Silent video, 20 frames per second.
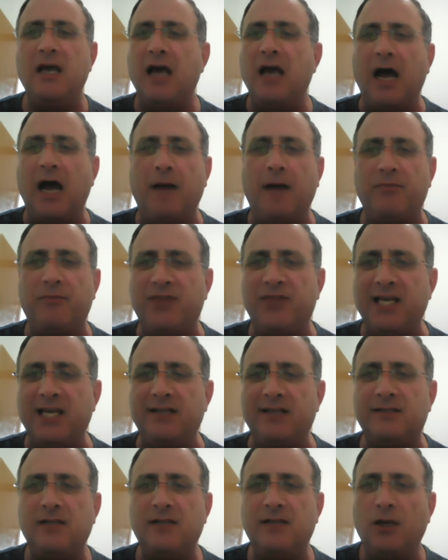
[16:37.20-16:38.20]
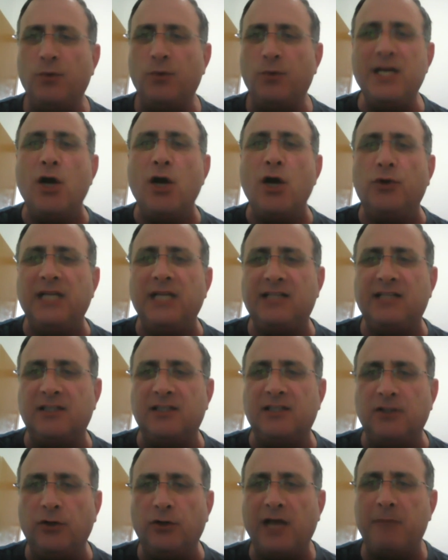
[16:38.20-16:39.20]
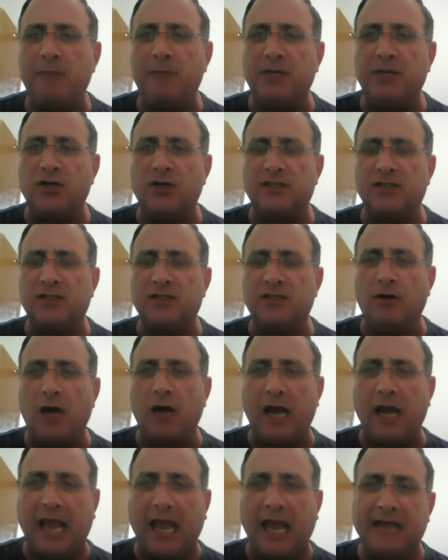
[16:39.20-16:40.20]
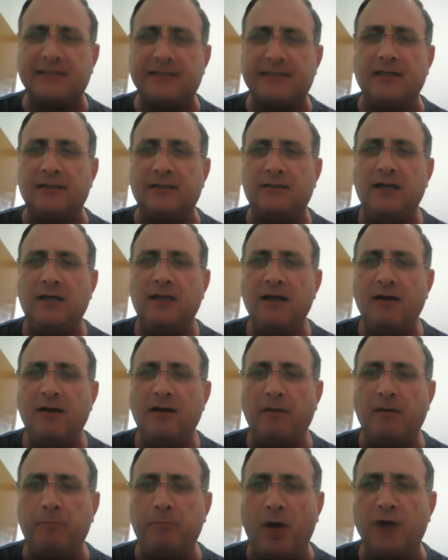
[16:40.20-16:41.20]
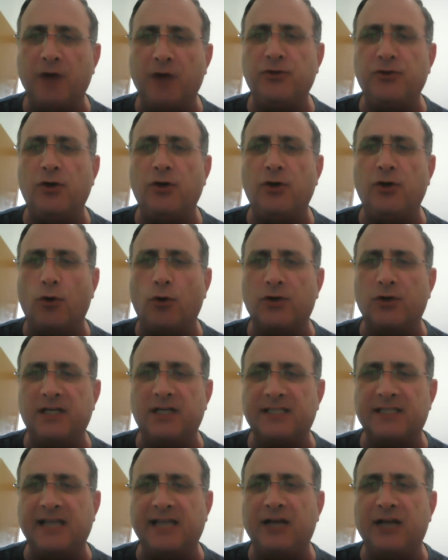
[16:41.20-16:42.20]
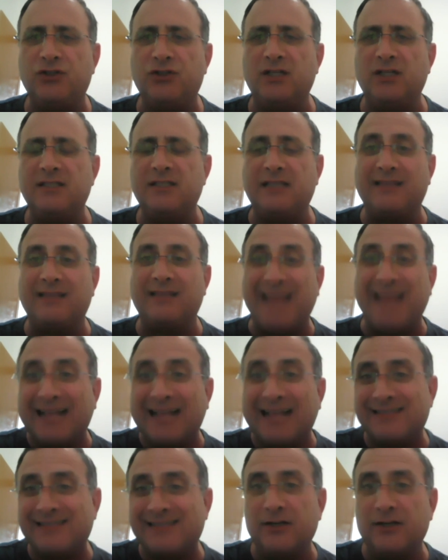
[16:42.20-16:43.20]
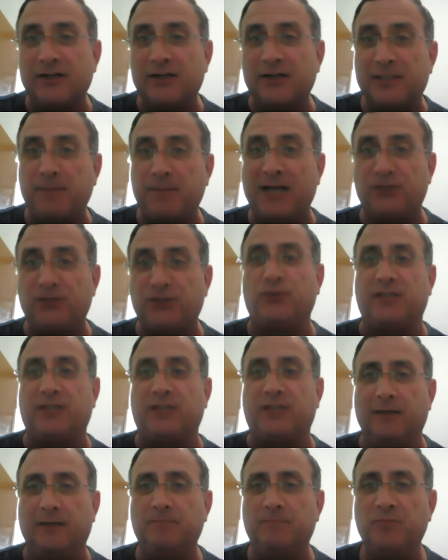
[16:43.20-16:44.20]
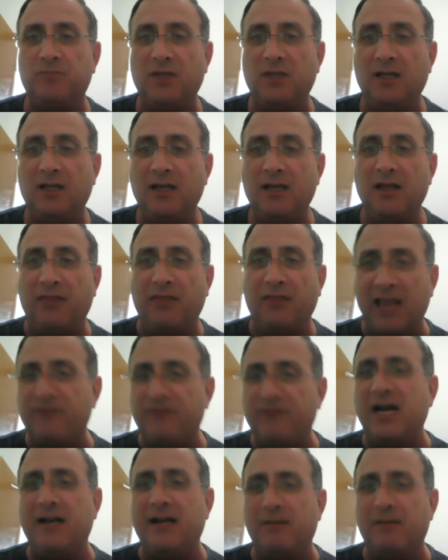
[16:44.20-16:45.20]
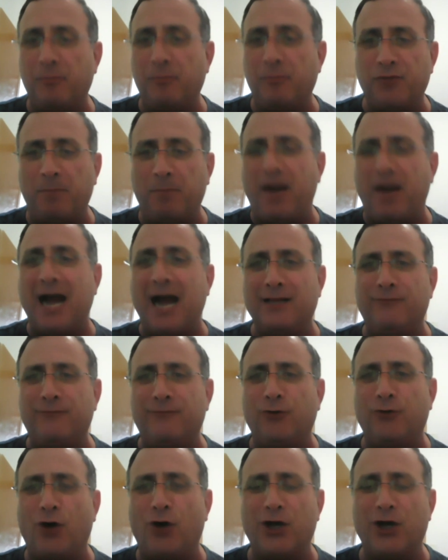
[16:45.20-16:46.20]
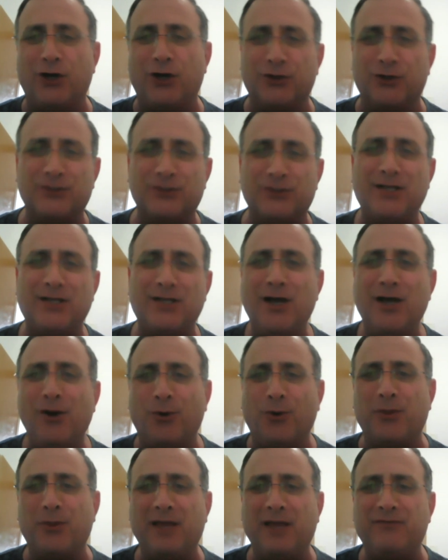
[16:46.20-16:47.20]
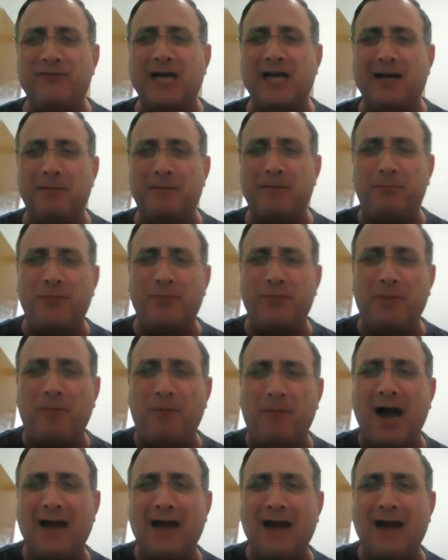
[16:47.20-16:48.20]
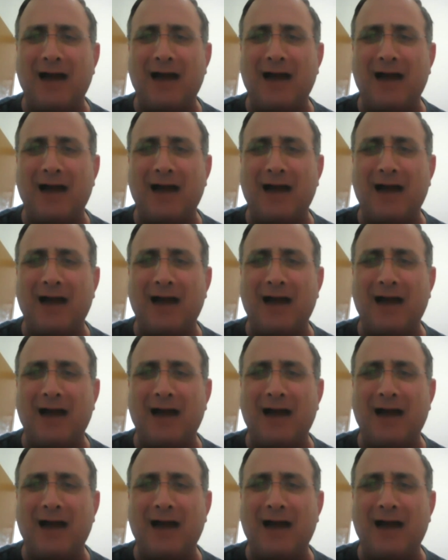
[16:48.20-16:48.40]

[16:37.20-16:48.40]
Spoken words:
These we don't need to do that because there are excellent partner organizations that's their specialty. They've got the pile of lawyers, or they've got the pile of